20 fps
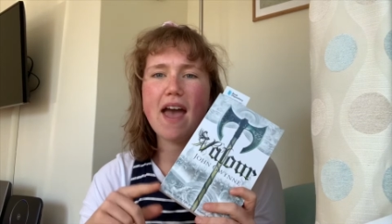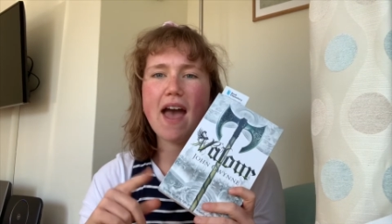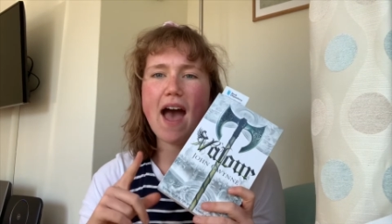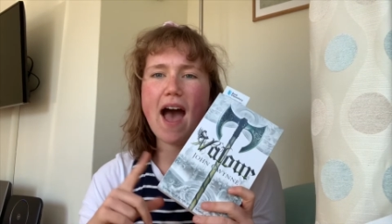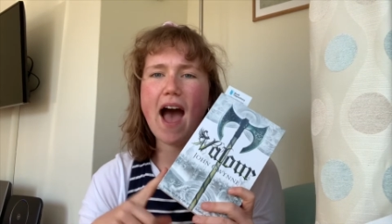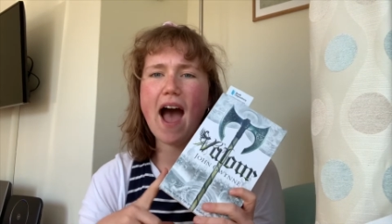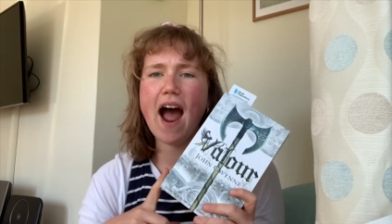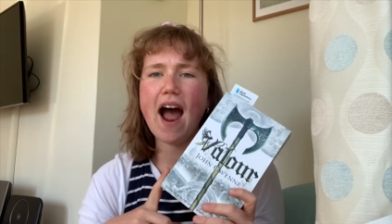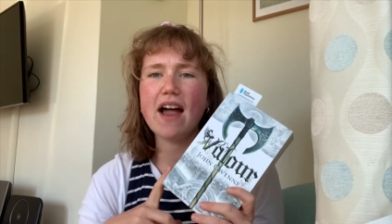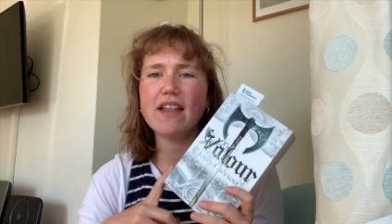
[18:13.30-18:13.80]

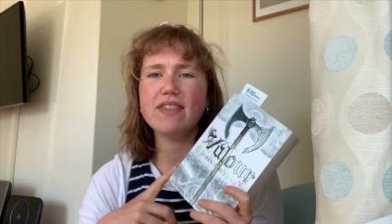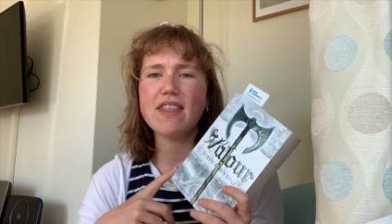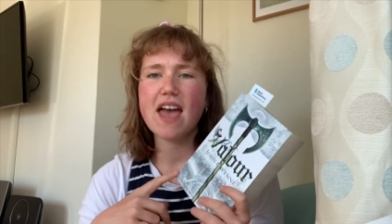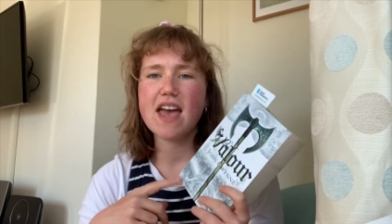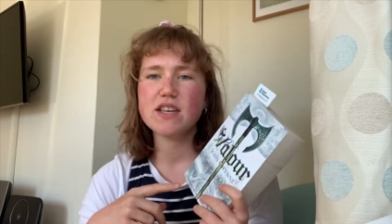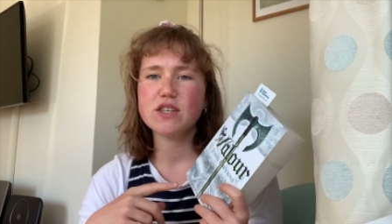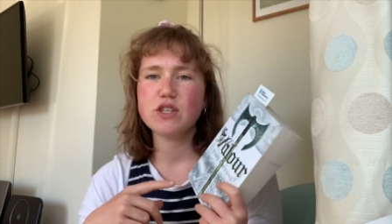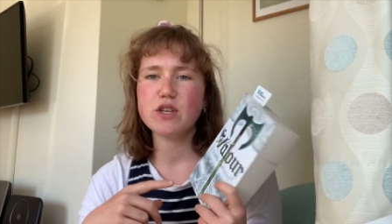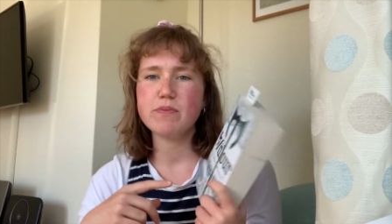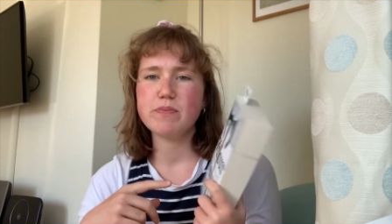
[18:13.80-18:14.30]
And
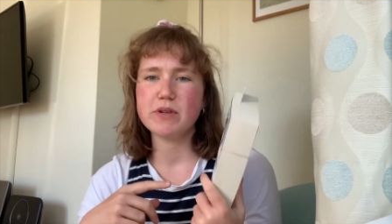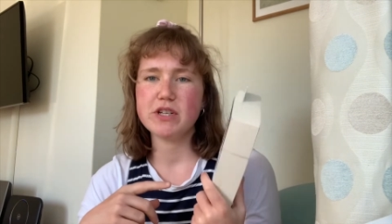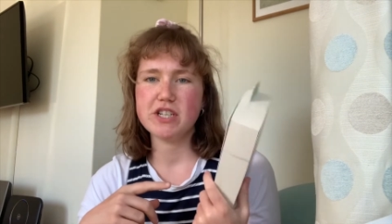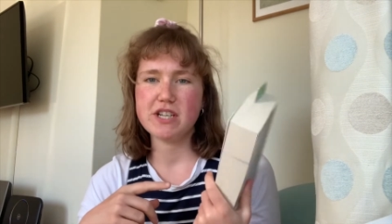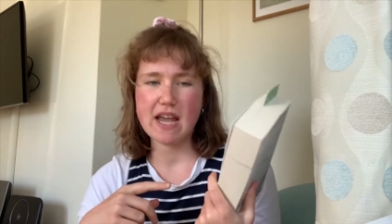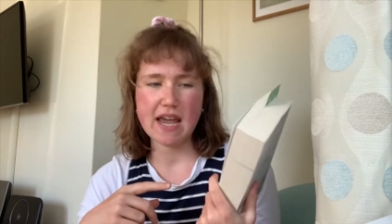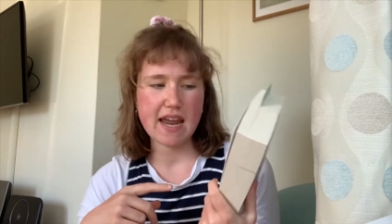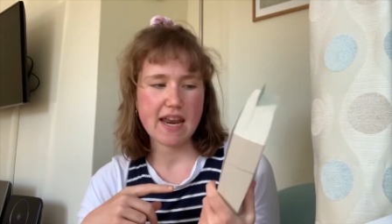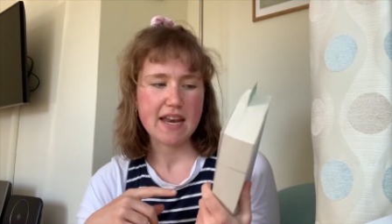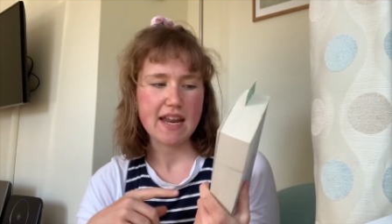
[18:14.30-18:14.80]
they're super
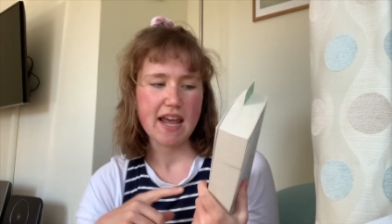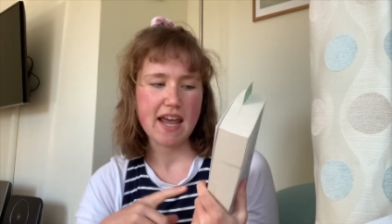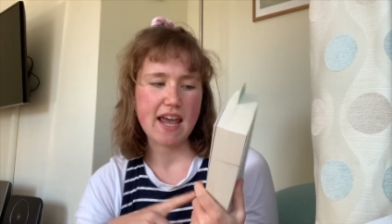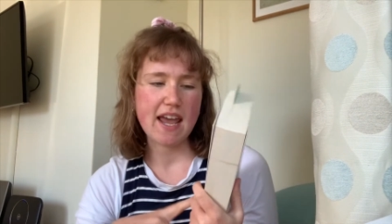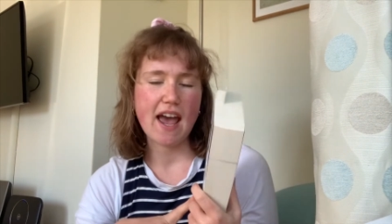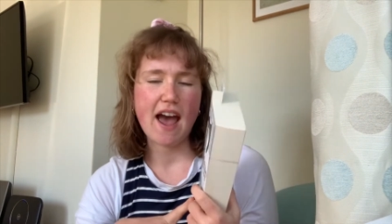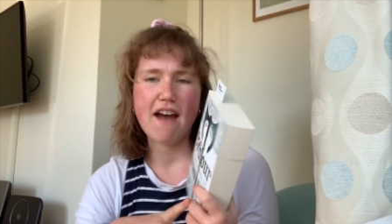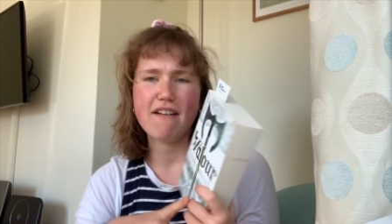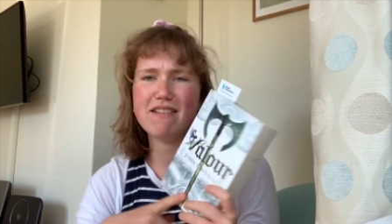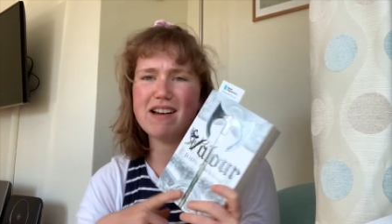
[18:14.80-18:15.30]

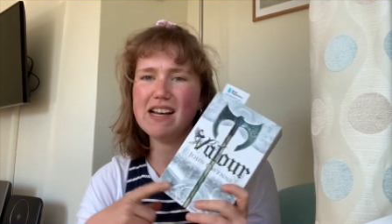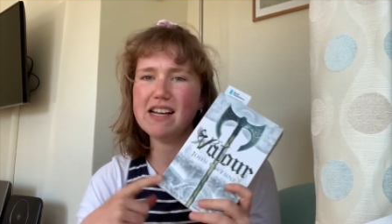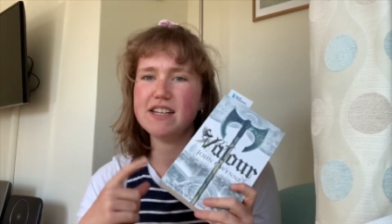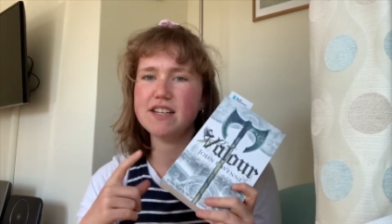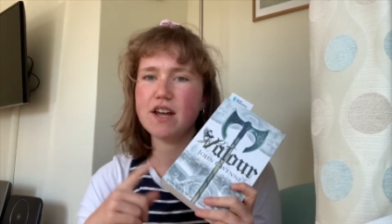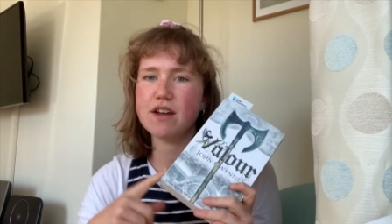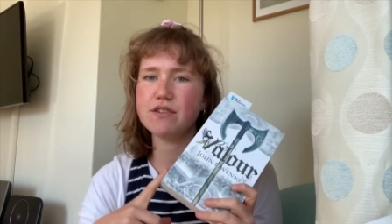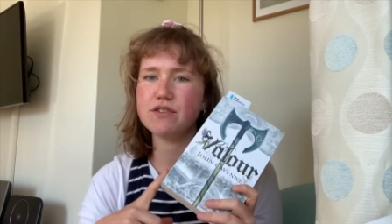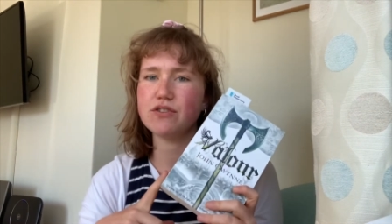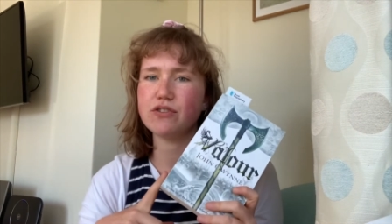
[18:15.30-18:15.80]
shady. I really
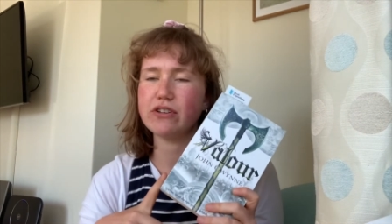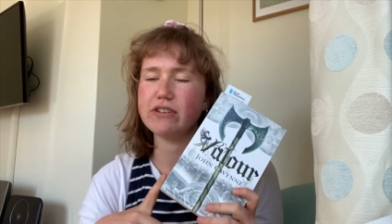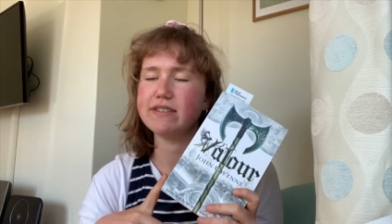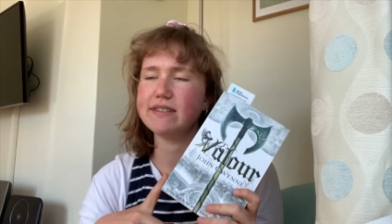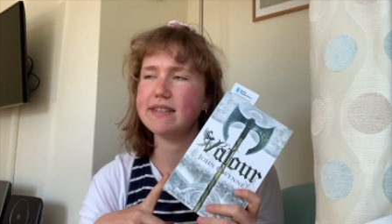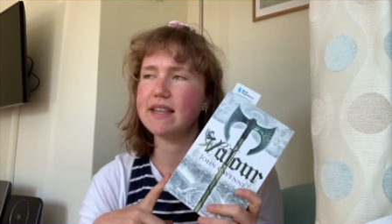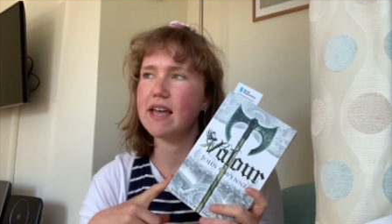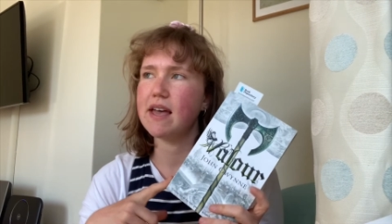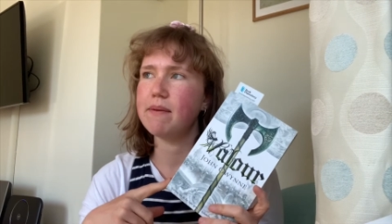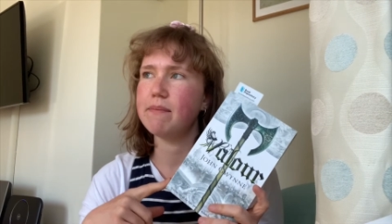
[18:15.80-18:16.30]
don't
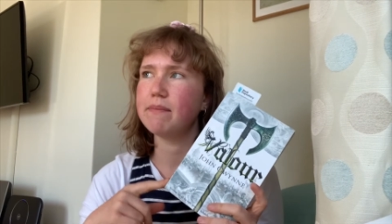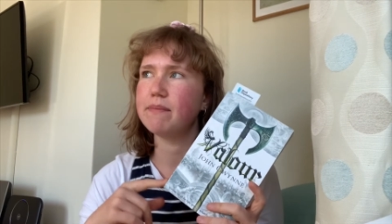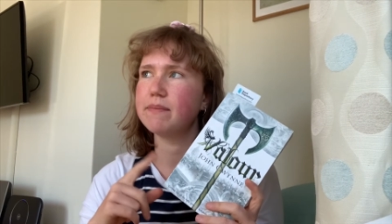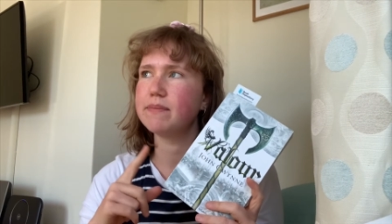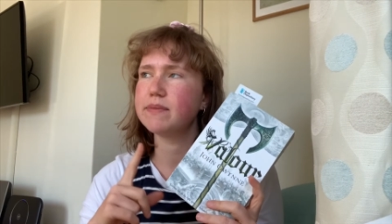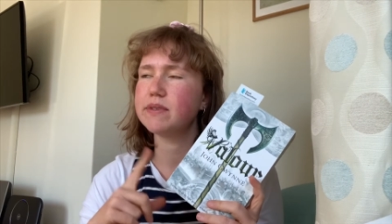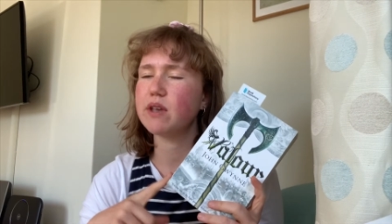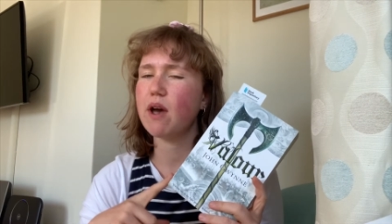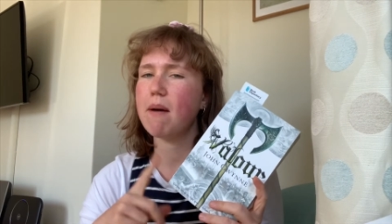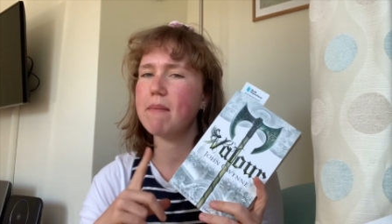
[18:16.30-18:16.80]
trust them.
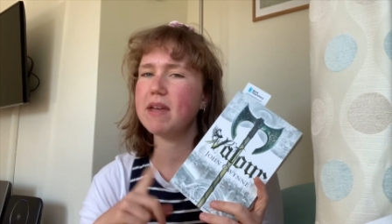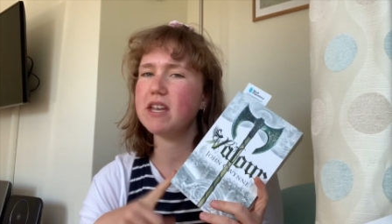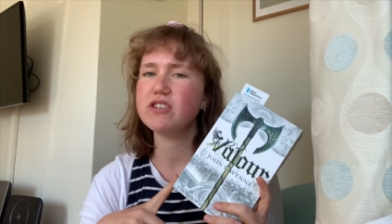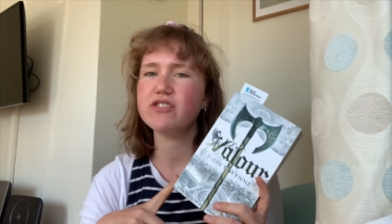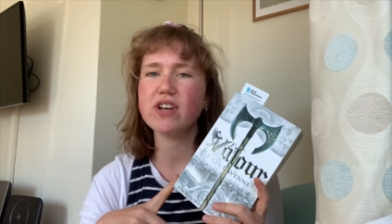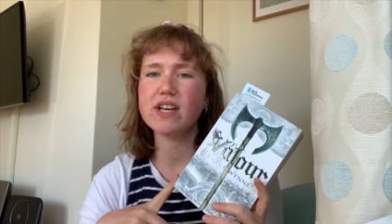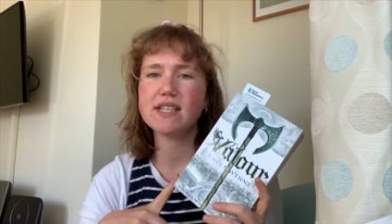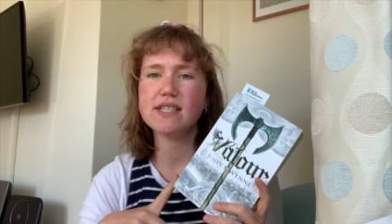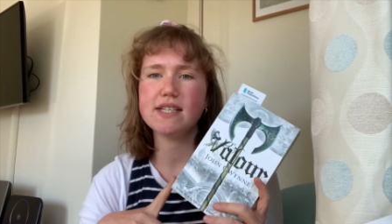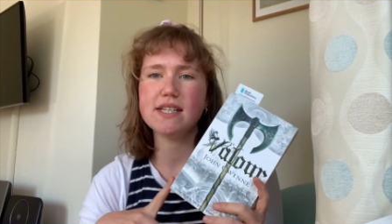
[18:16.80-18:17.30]
So I'm
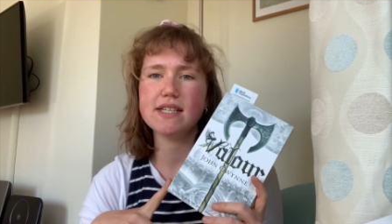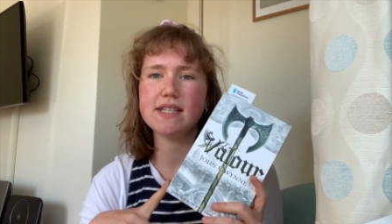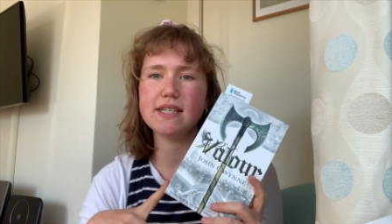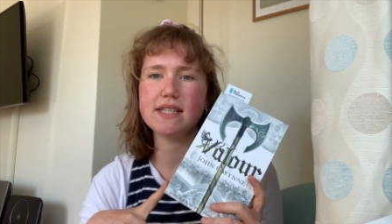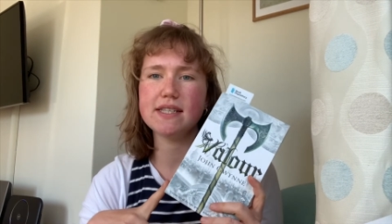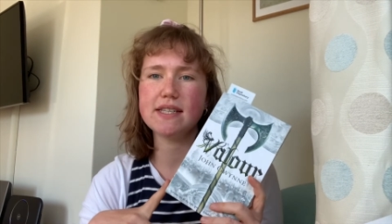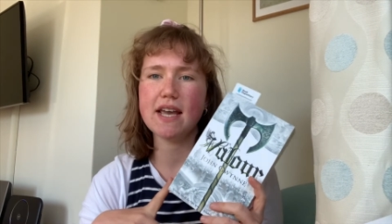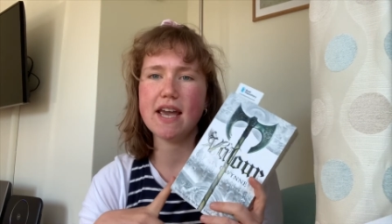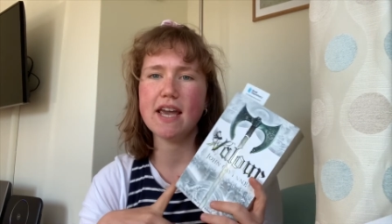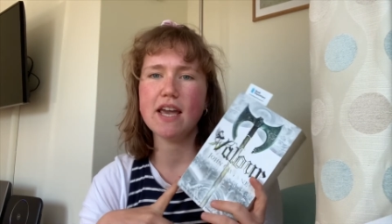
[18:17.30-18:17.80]
interested to
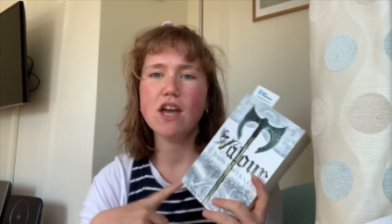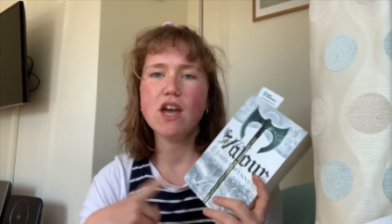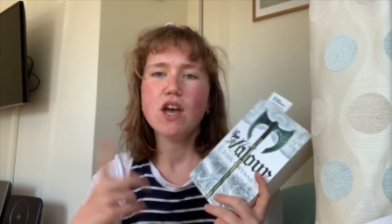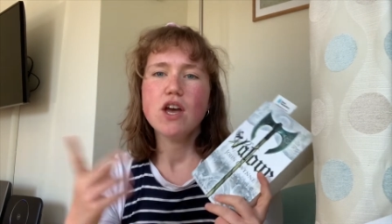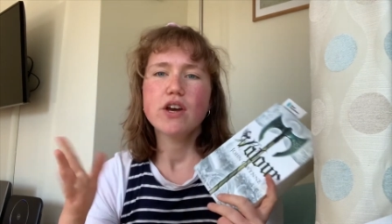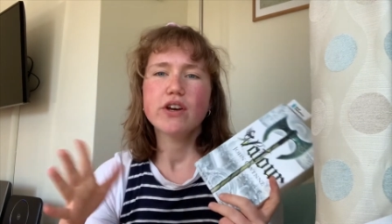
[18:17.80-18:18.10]
see.